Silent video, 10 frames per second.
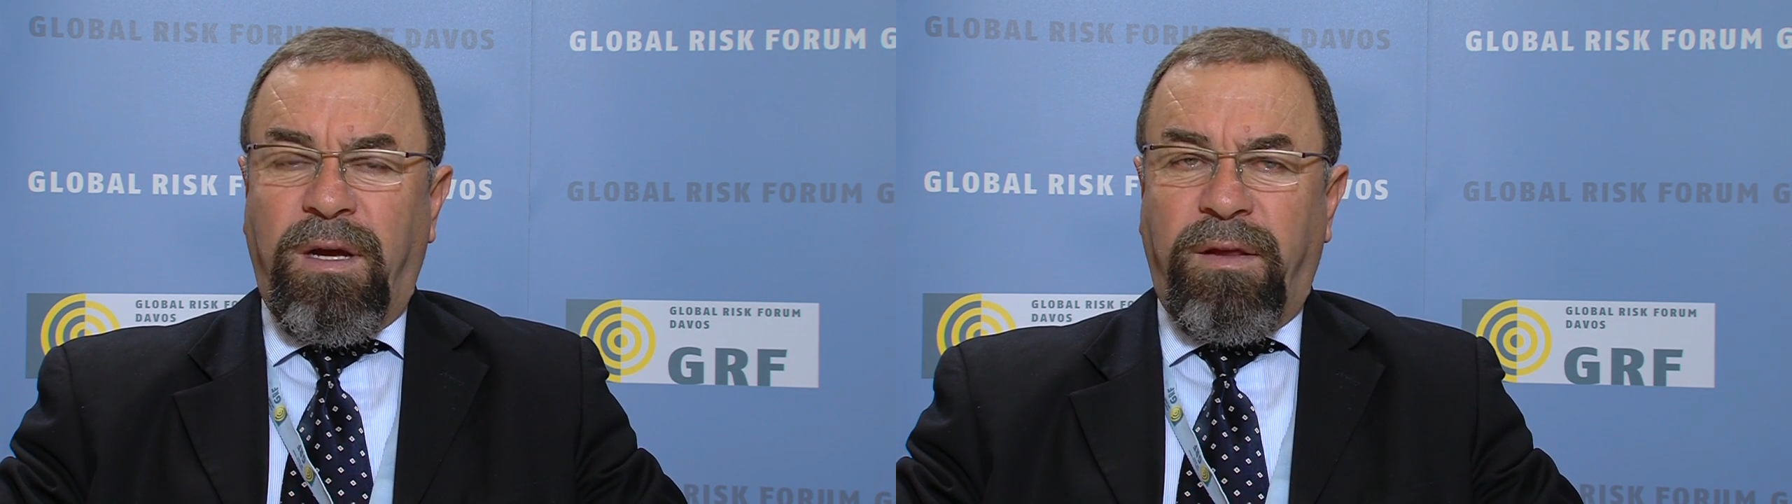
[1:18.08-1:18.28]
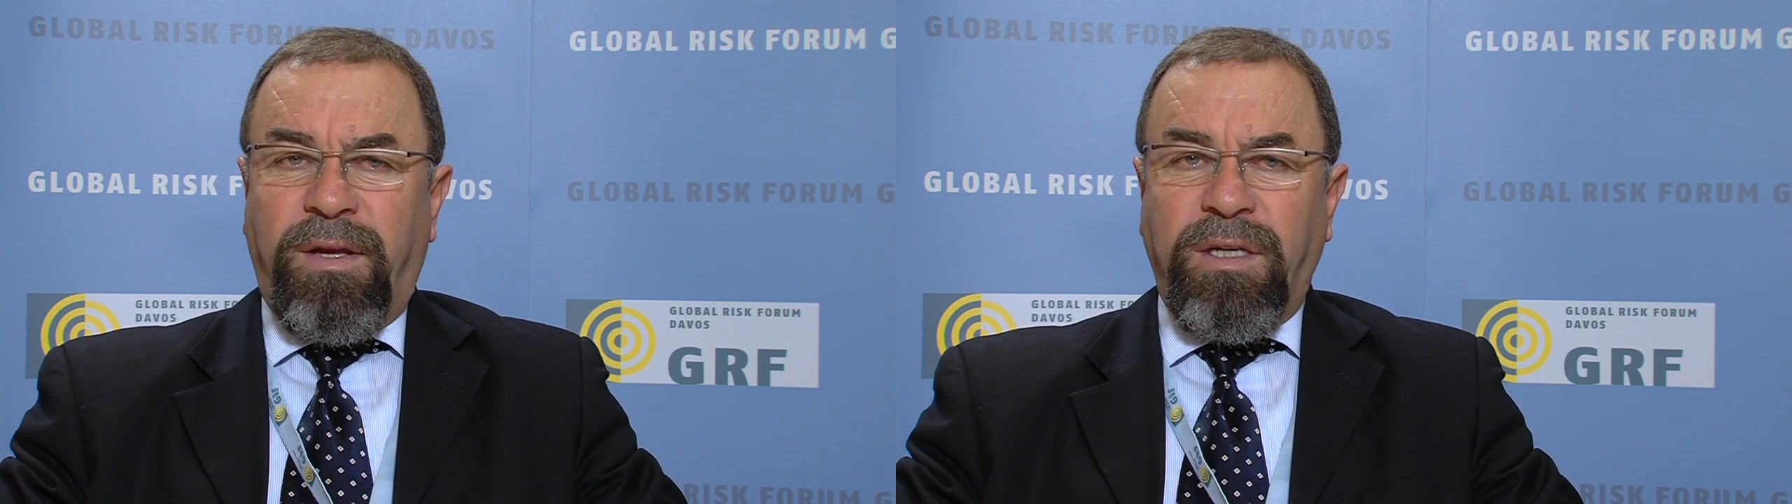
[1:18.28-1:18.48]

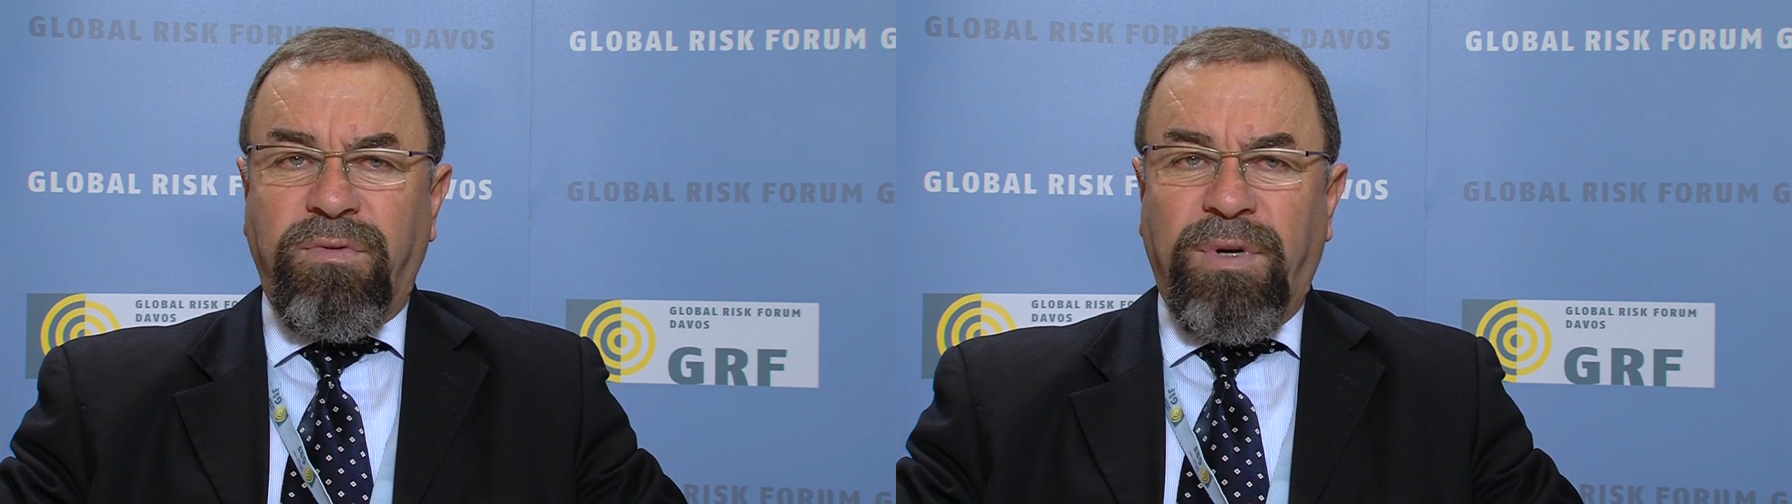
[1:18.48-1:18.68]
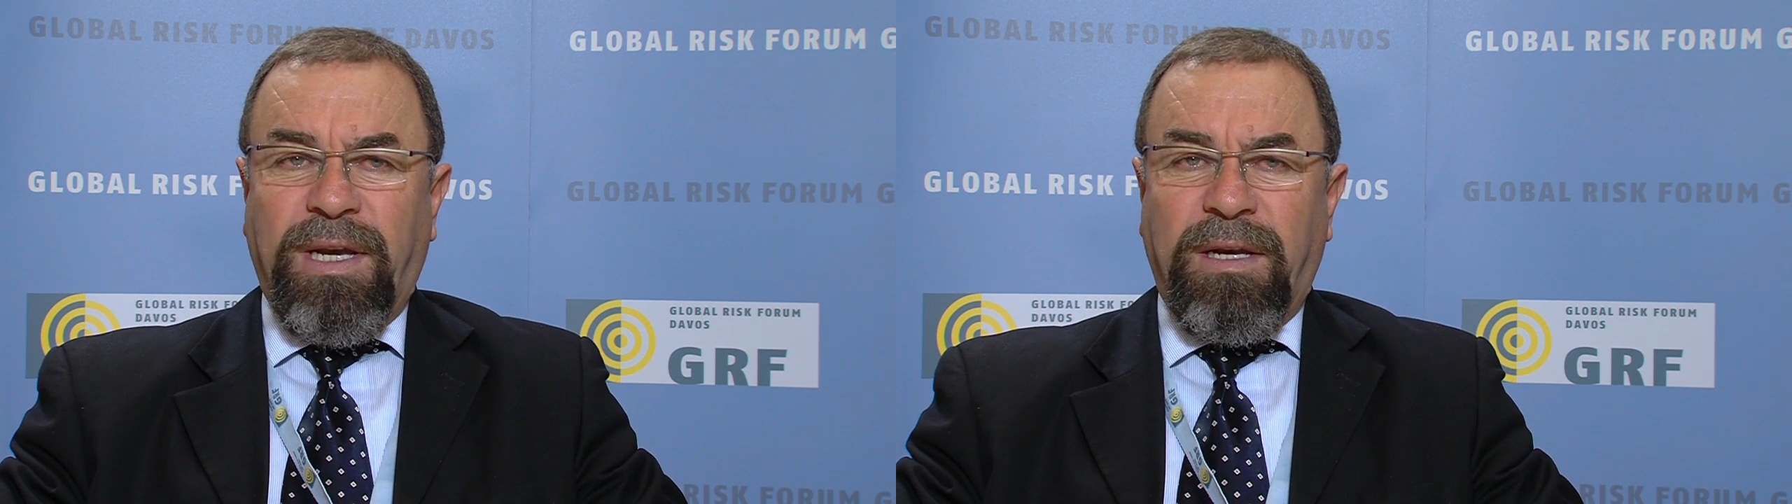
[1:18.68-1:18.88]
And
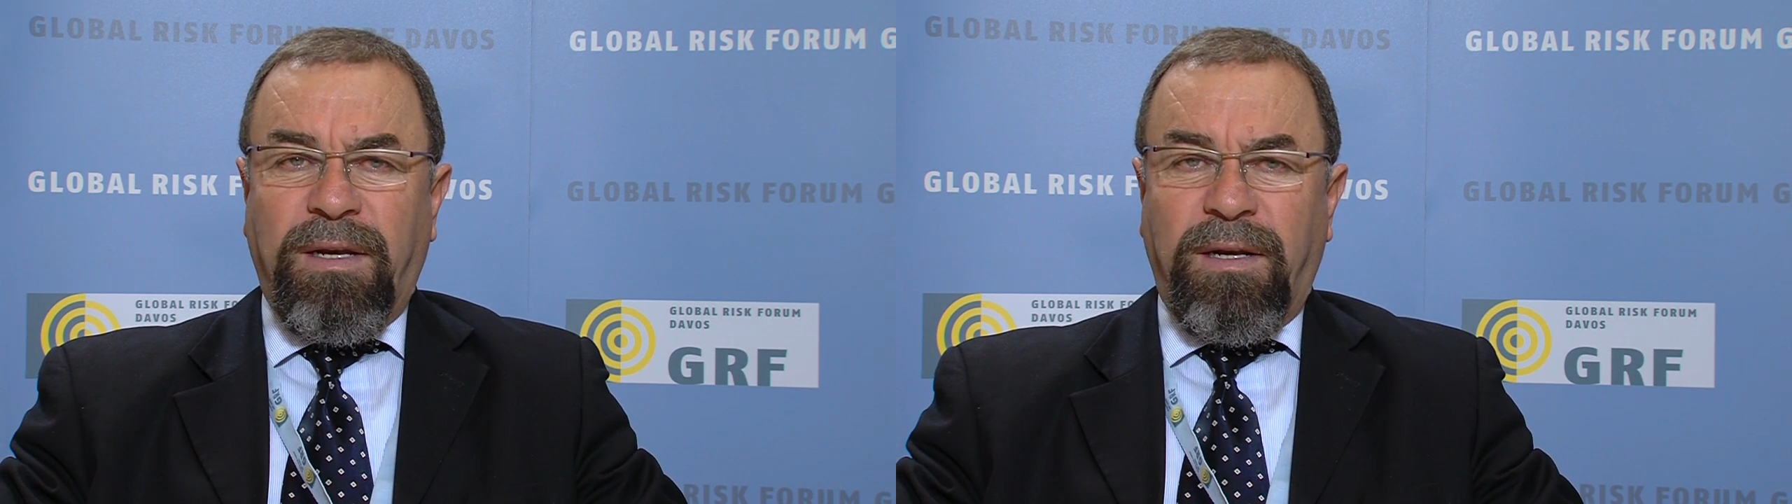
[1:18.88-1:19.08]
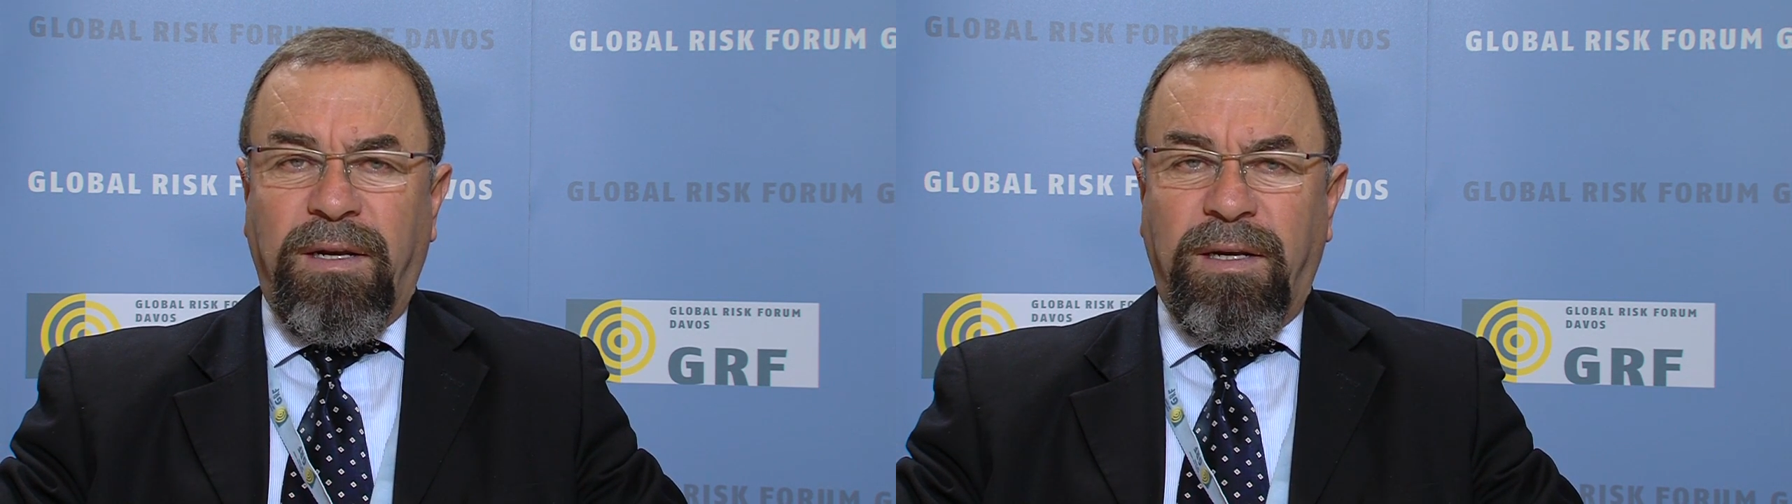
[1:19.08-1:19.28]
this
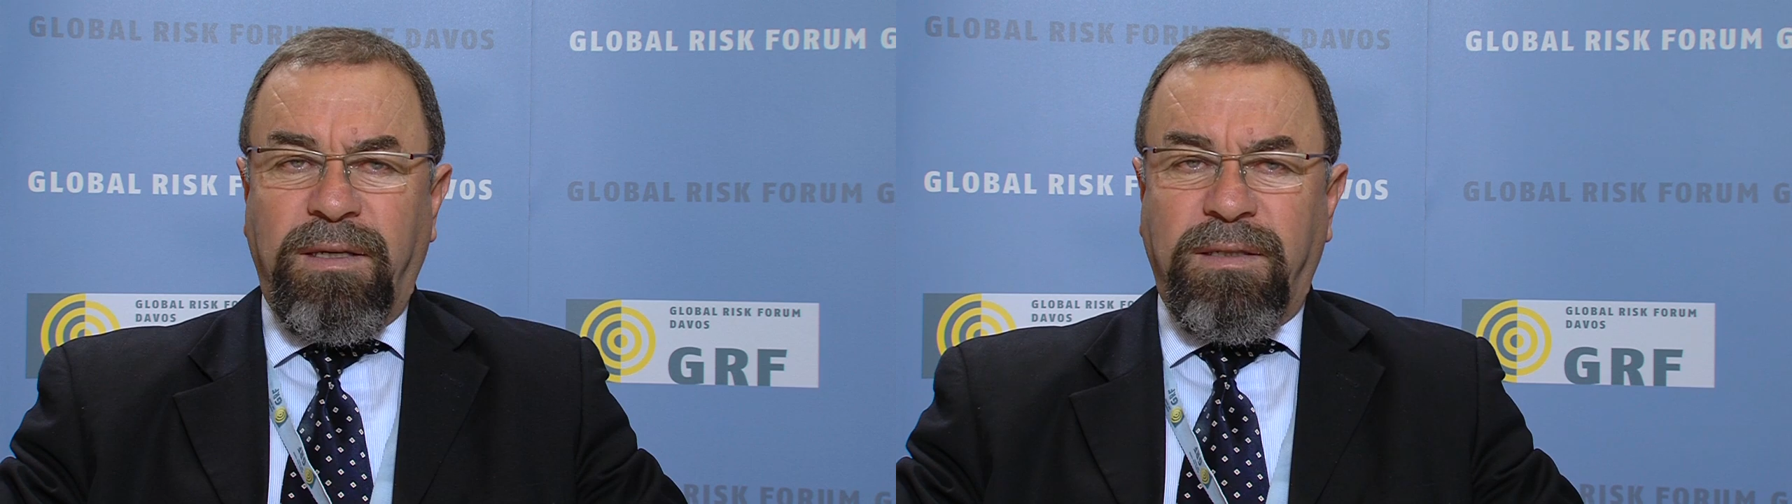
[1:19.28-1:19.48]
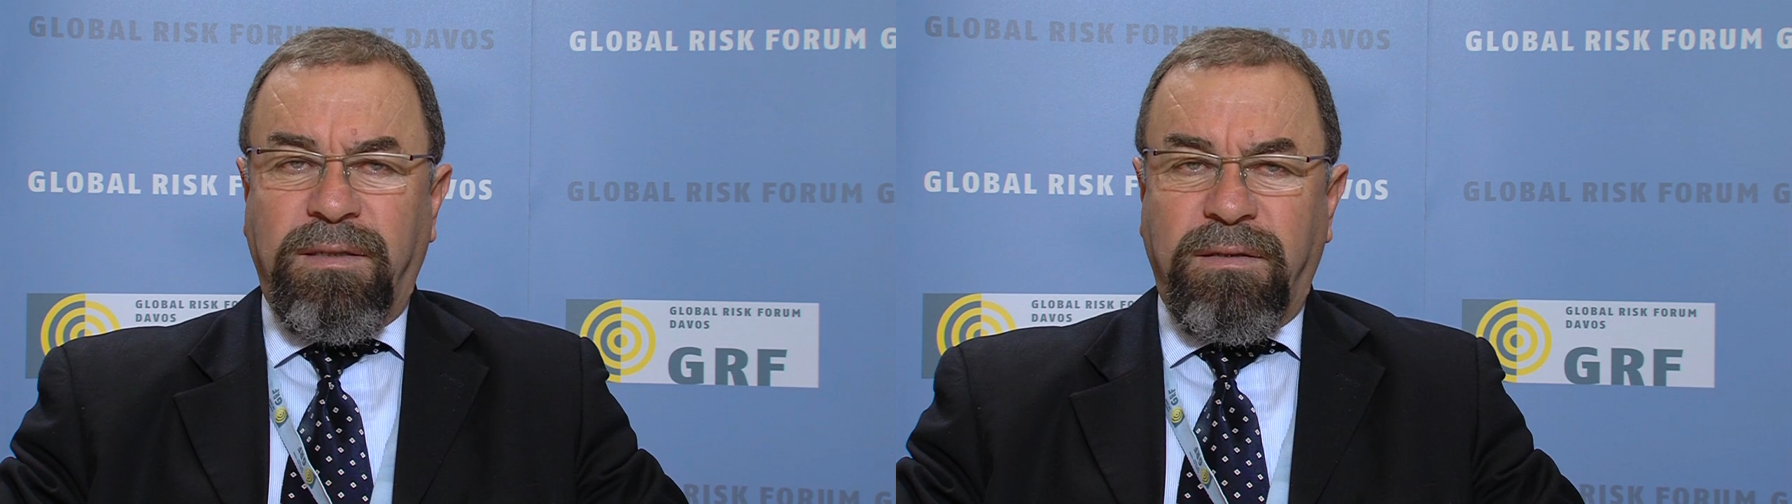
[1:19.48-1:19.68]
will
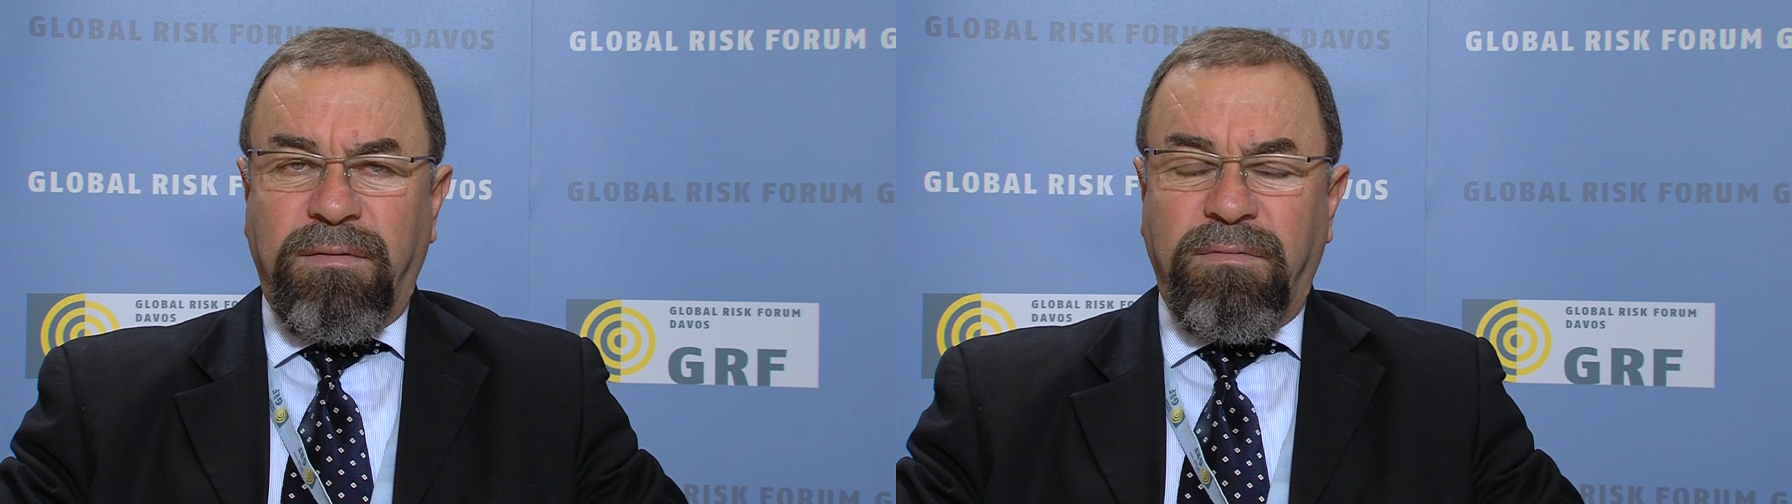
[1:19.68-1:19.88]
is